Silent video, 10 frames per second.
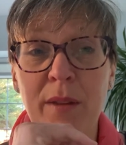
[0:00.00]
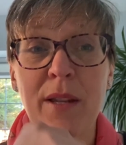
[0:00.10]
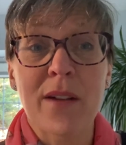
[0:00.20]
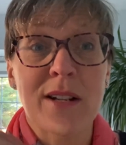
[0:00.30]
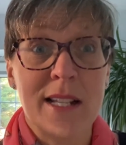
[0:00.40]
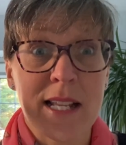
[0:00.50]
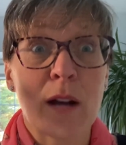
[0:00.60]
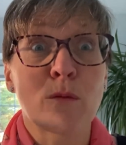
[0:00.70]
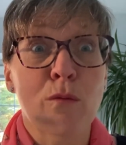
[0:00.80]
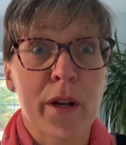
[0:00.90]
And there is
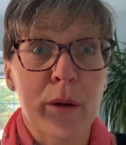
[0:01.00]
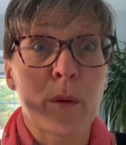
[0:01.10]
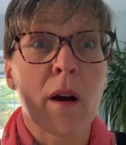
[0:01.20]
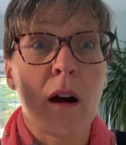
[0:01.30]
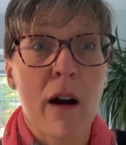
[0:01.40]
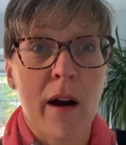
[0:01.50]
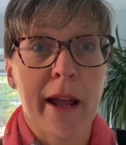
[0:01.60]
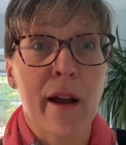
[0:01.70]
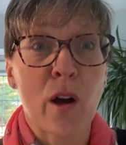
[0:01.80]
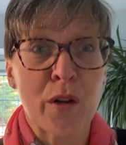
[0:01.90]
that real
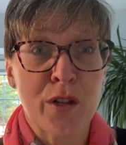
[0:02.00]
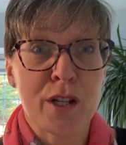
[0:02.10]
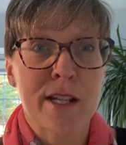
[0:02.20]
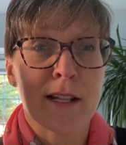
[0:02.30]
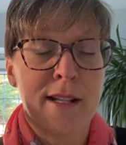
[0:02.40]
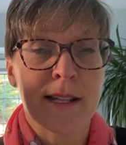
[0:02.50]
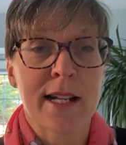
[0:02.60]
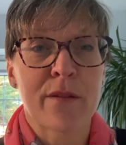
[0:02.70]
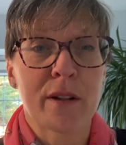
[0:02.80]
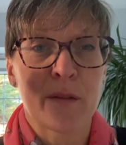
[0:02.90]
higher consciousness
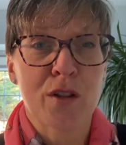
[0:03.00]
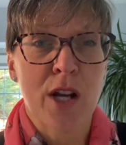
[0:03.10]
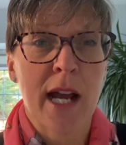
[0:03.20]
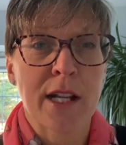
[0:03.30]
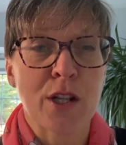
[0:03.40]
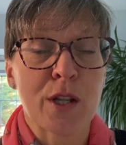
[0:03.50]
level of change.